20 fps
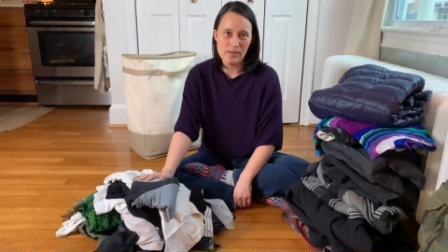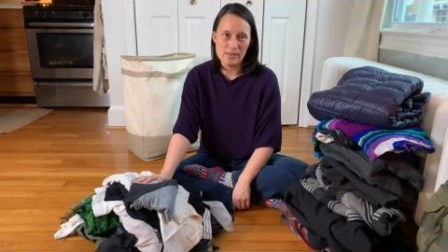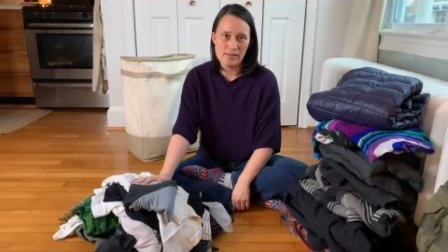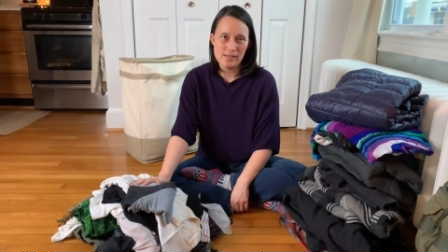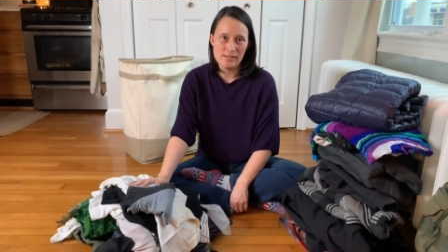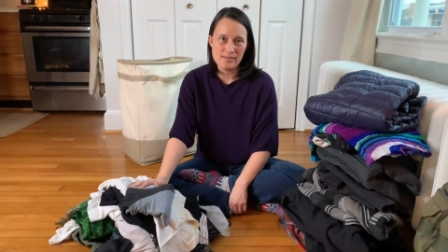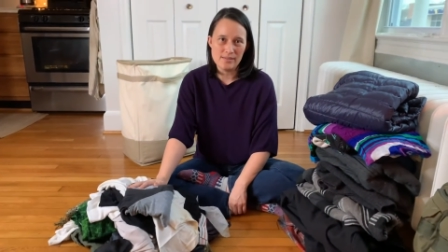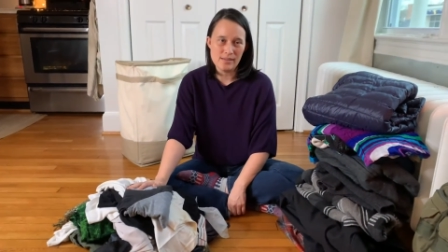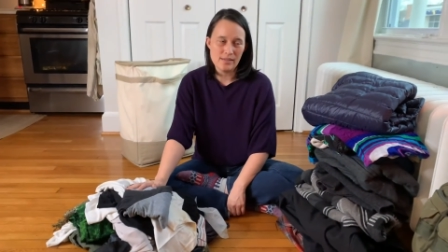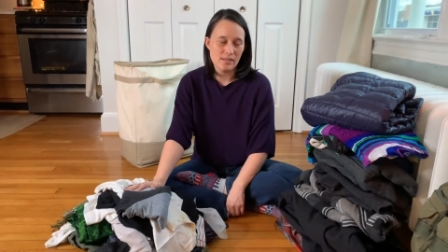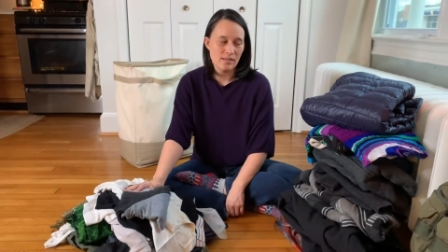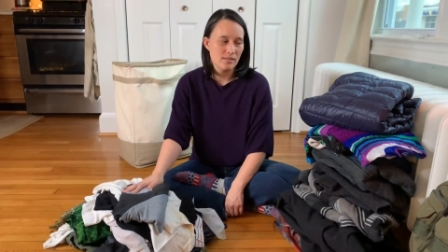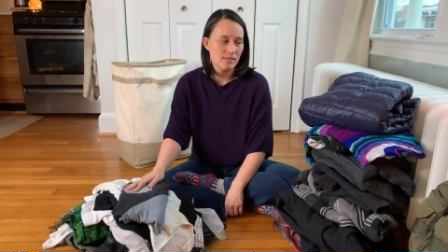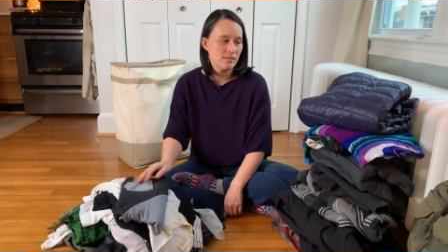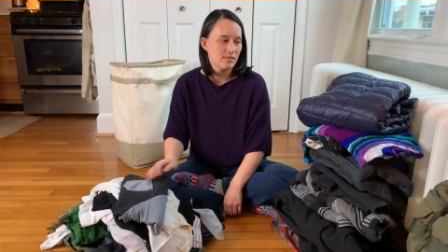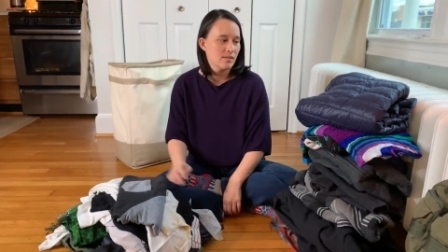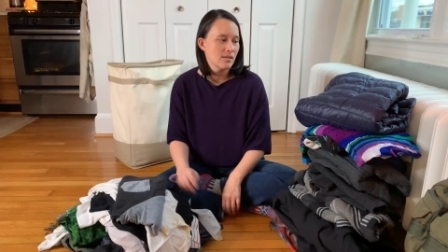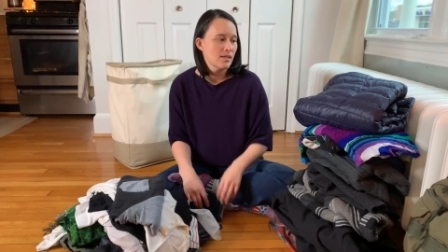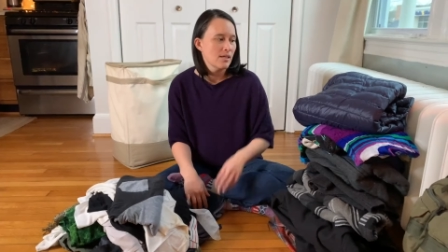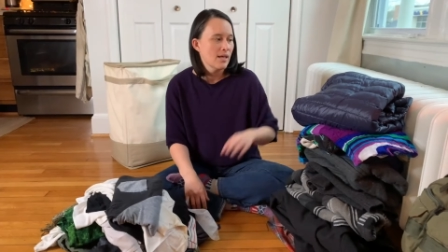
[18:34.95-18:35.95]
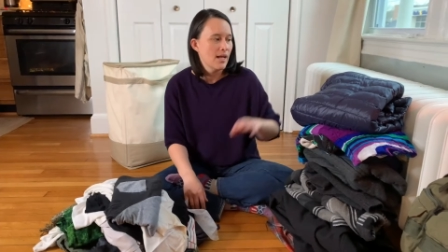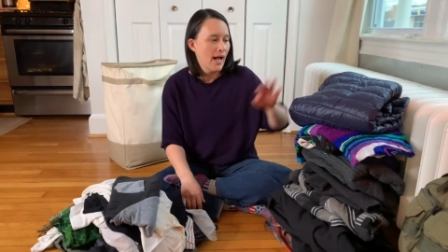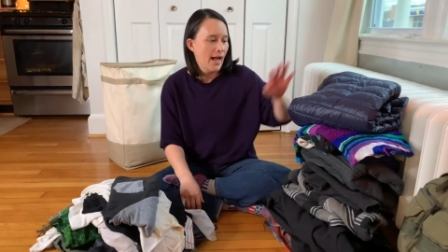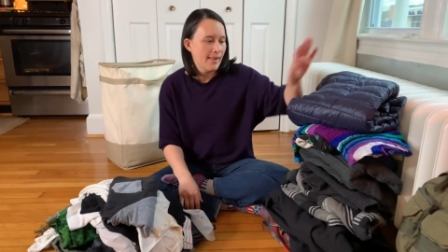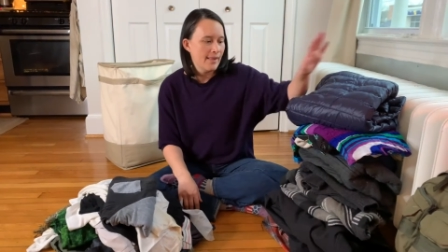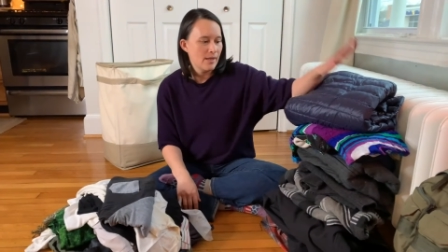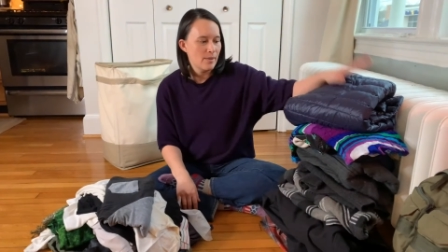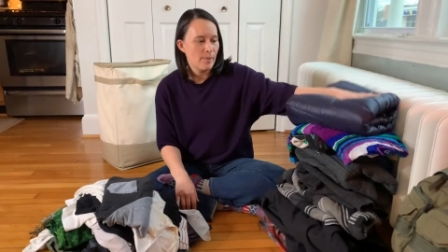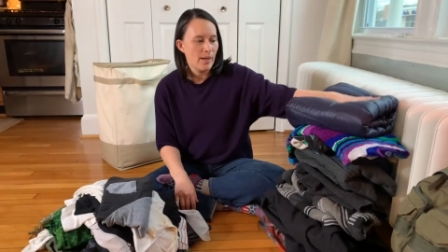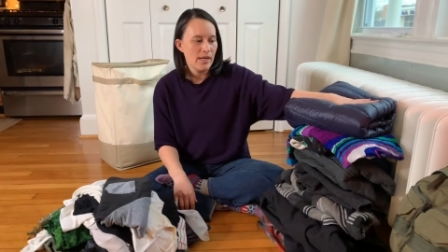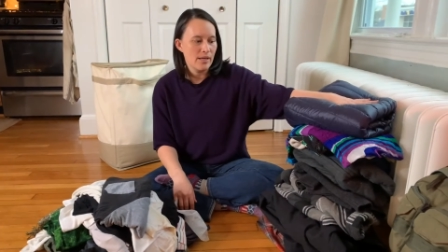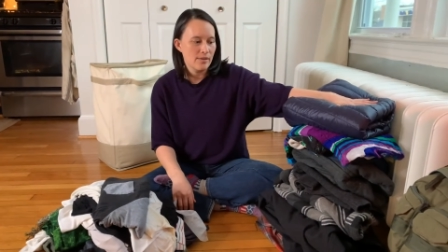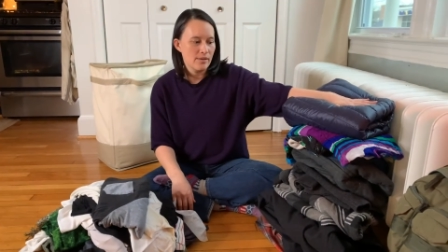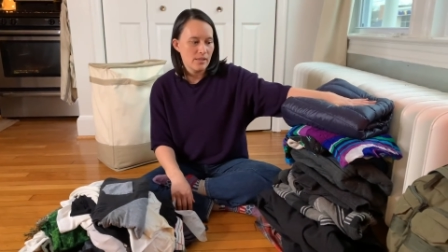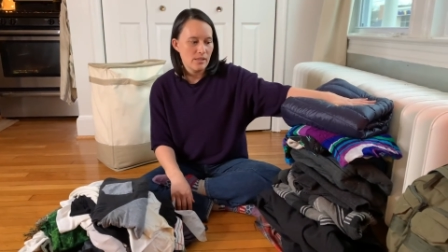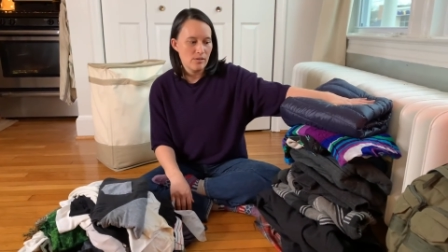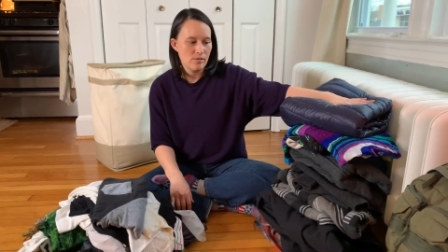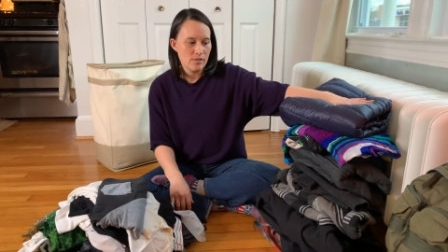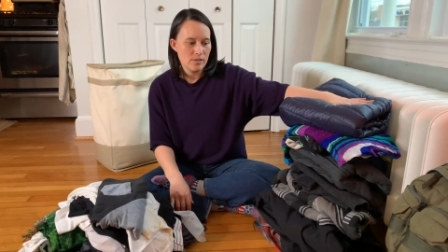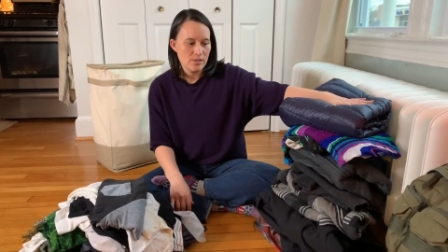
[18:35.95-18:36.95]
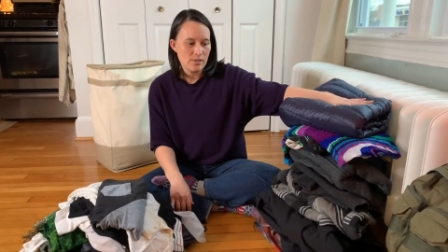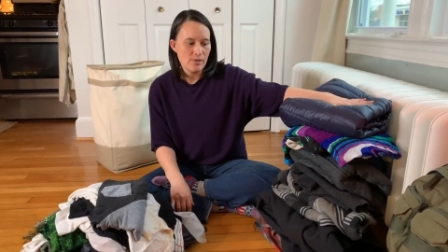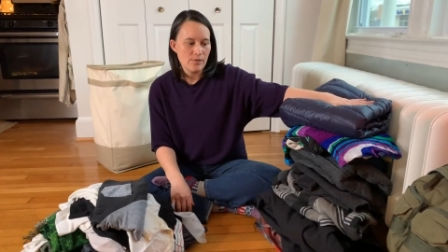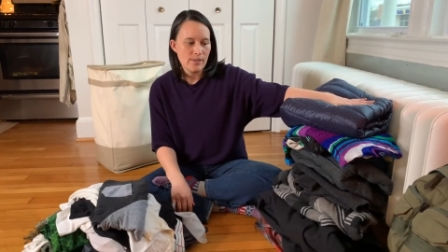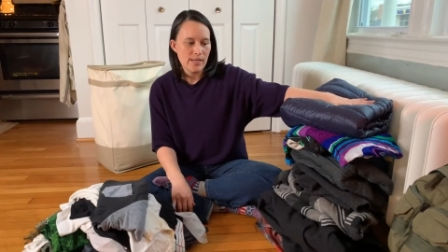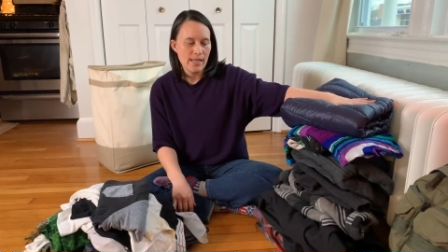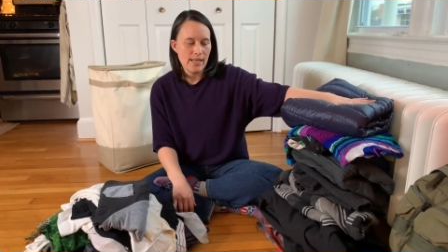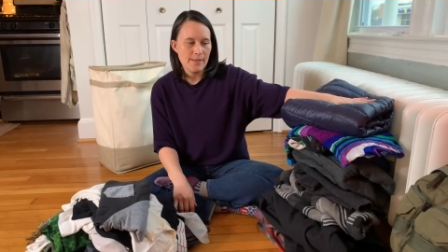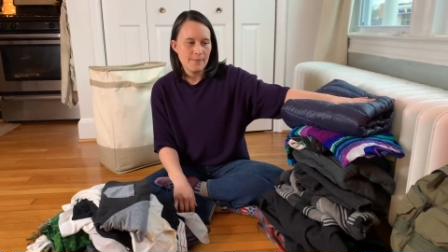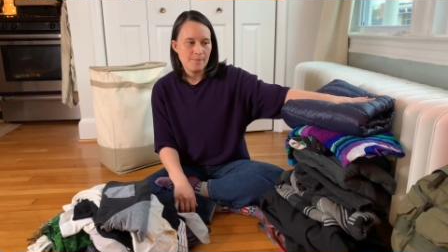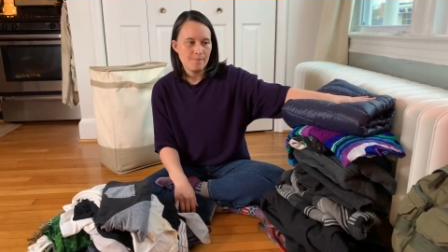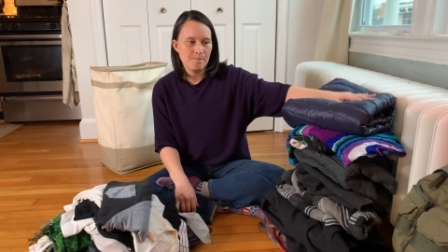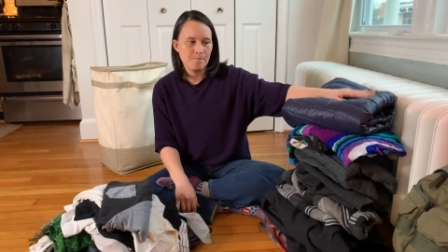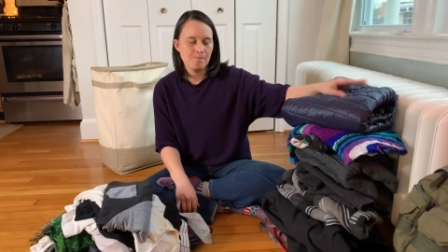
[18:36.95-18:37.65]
these things. And then a pile that you could donate.